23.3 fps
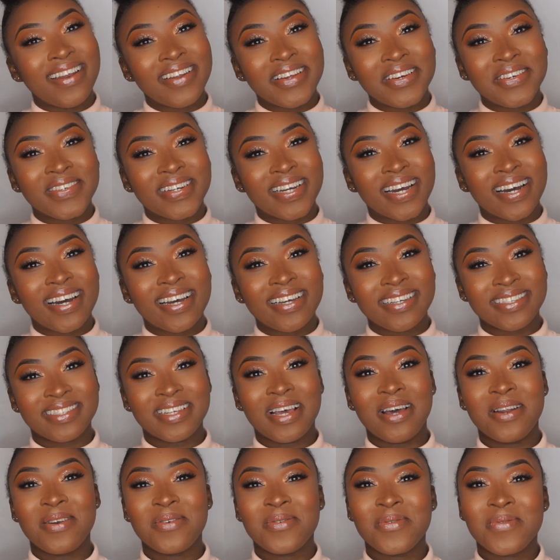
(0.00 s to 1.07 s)
Hello guys,
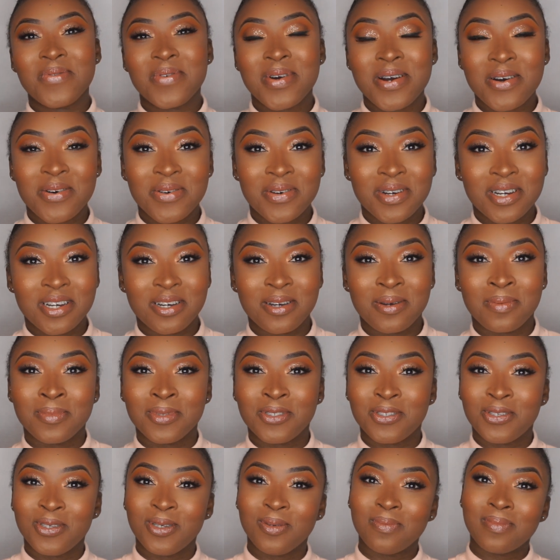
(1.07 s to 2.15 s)
and welcome
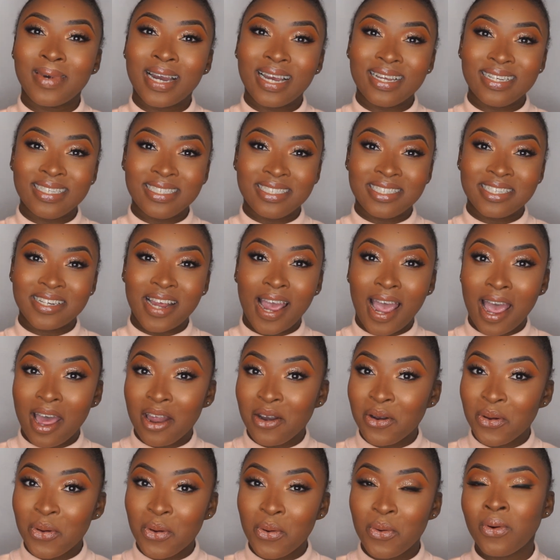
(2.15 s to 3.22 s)
to my
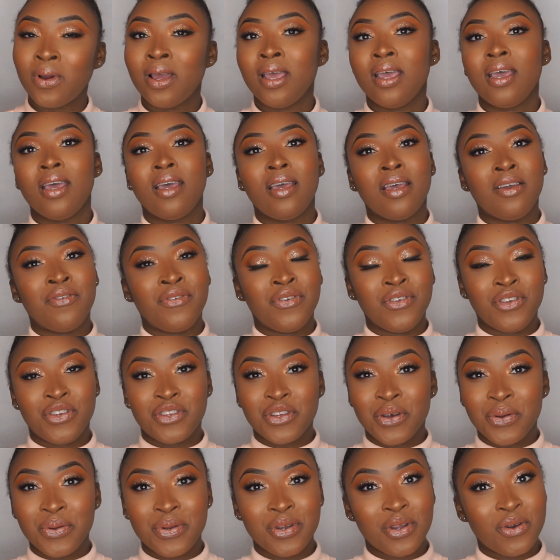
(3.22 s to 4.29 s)
channel. If you
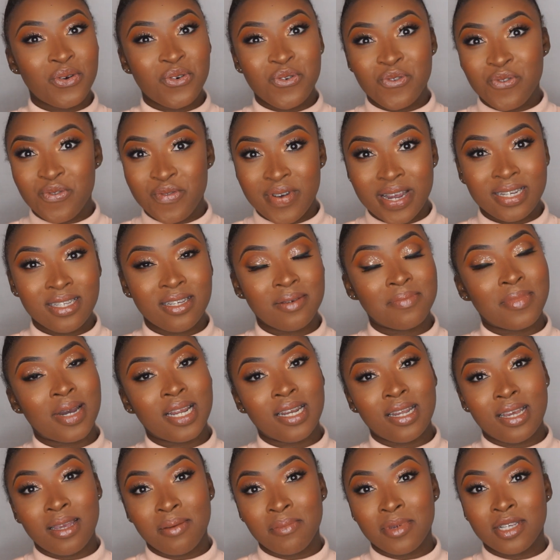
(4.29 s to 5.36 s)
don't know already, my
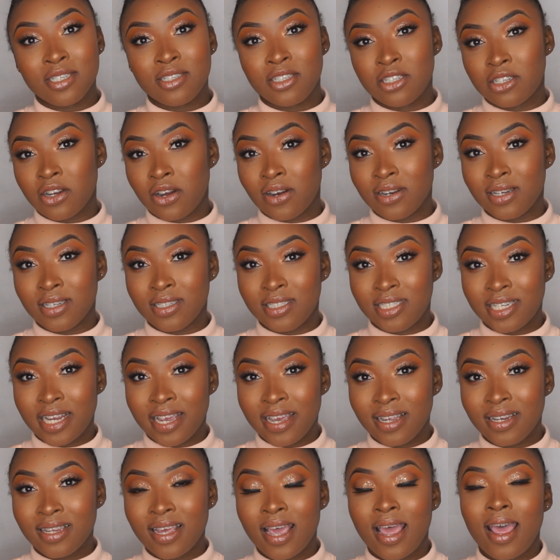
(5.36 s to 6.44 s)
name is Sharna
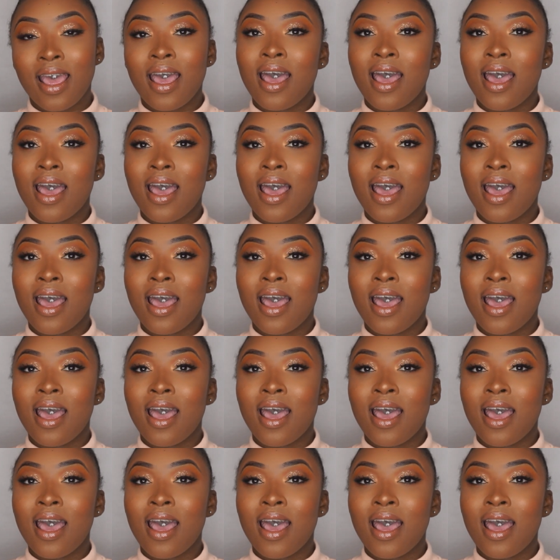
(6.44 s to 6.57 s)
Jade.